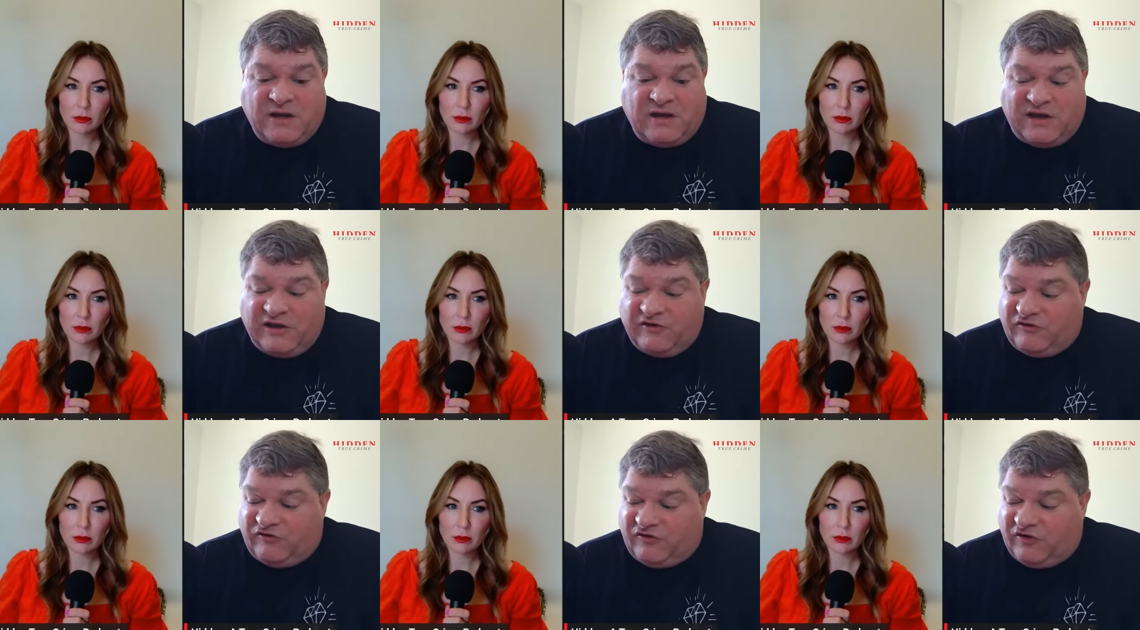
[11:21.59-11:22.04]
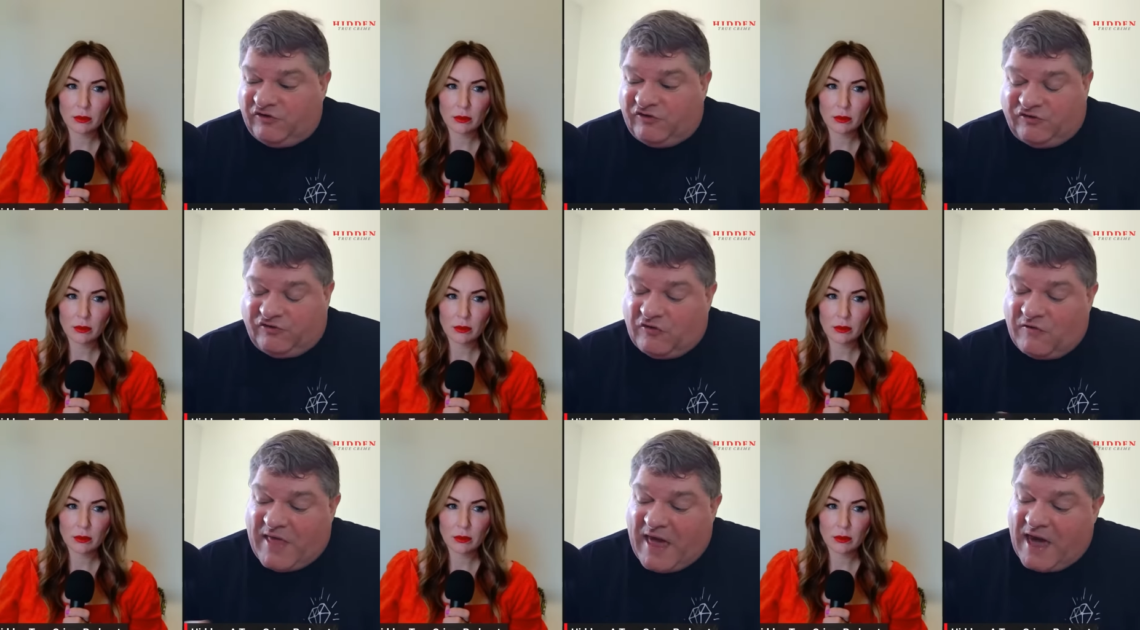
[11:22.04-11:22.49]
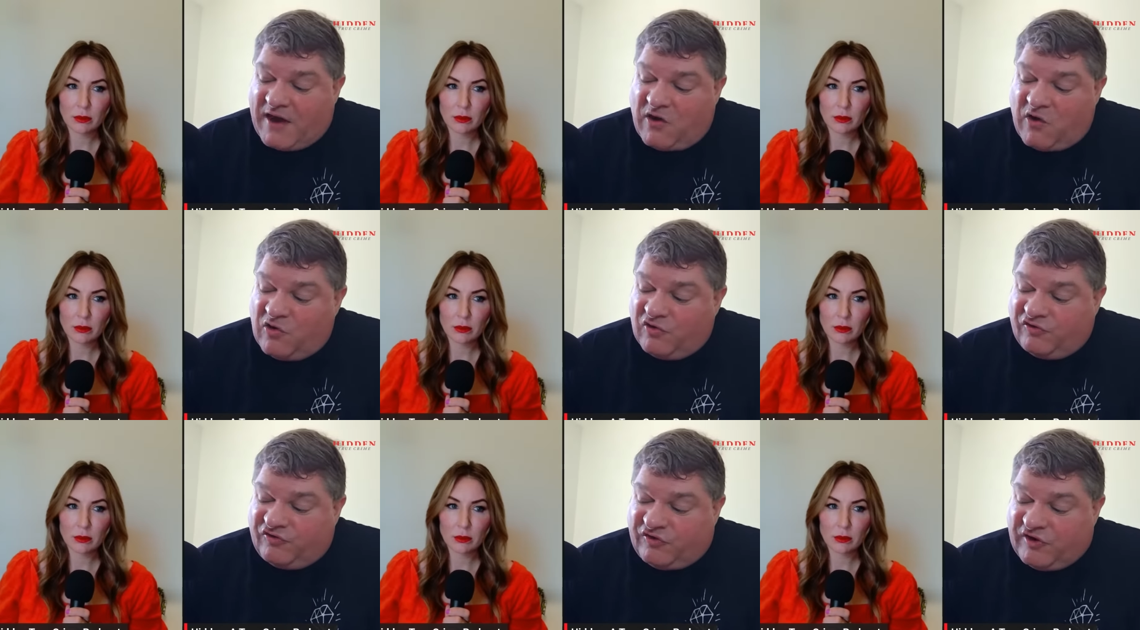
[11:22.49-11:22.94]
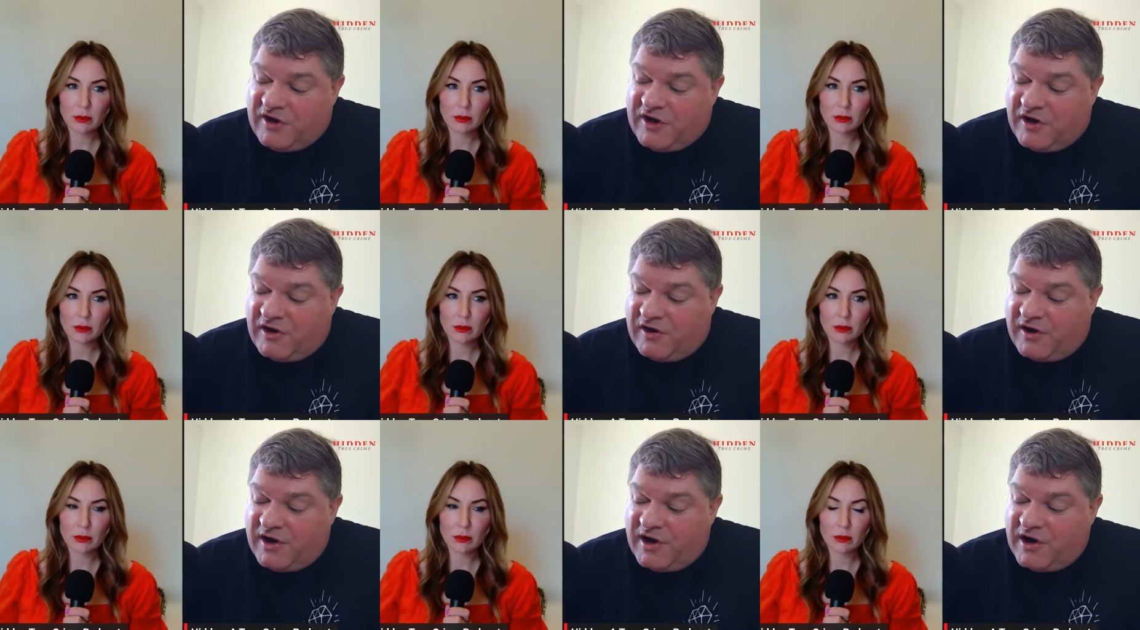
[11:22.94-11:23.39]
Speaker 1: it's just so that whole
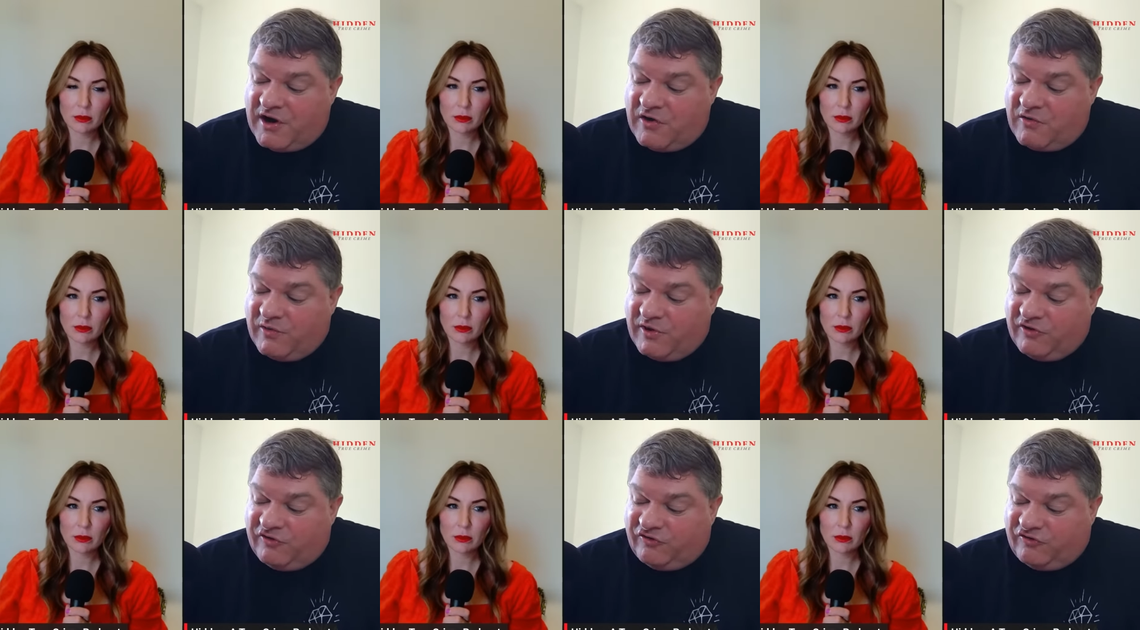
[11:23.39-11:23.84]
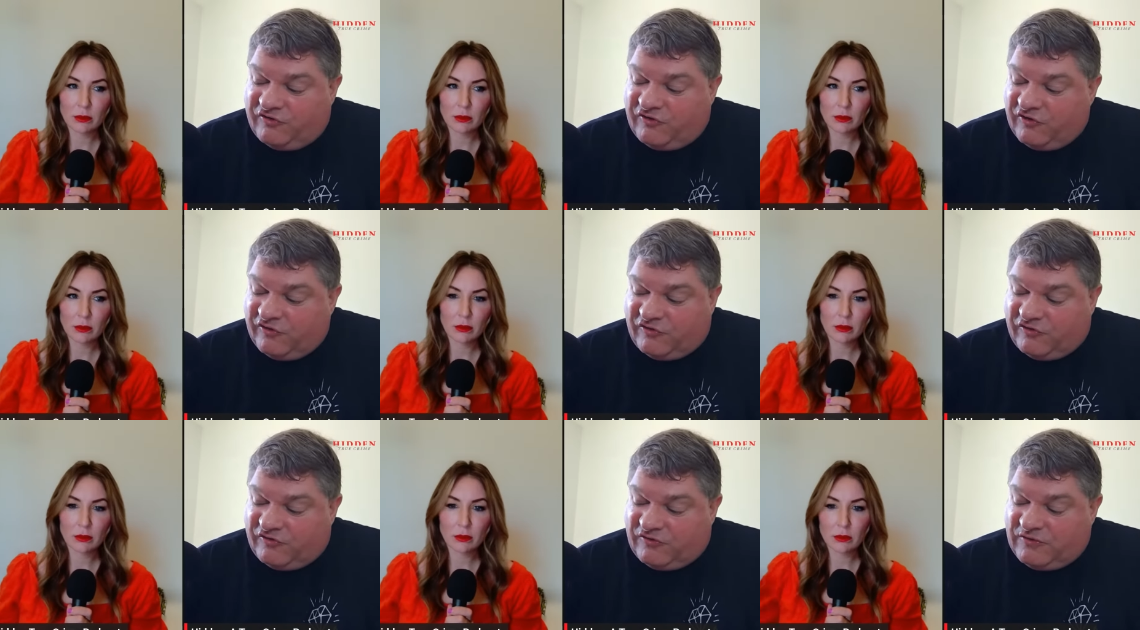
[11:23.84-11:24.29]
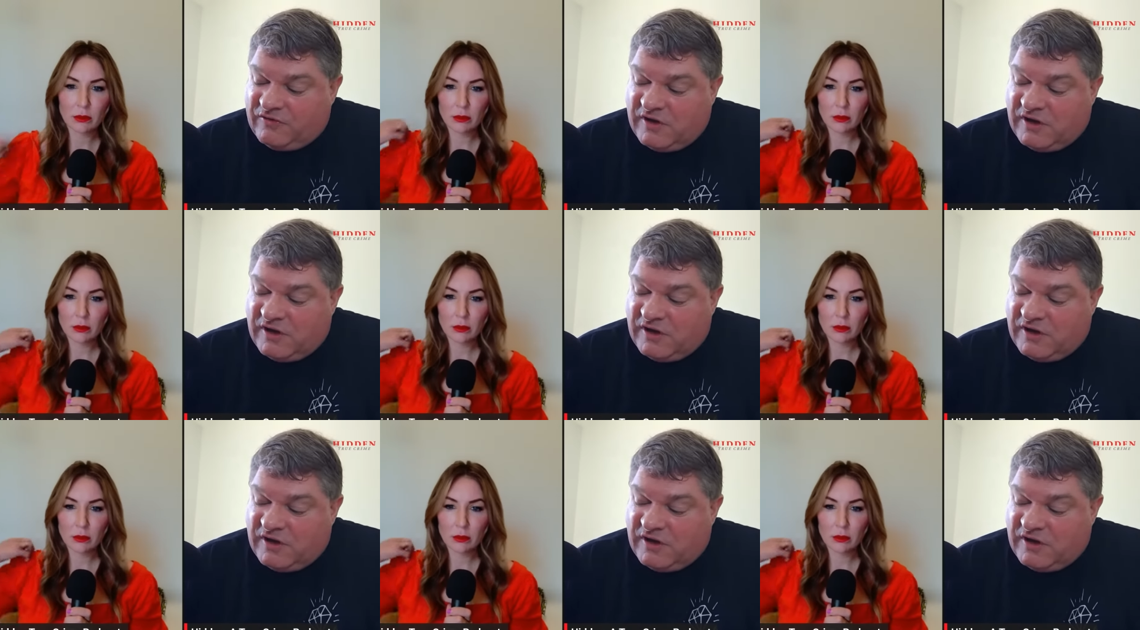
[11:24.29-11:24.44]
scenario is just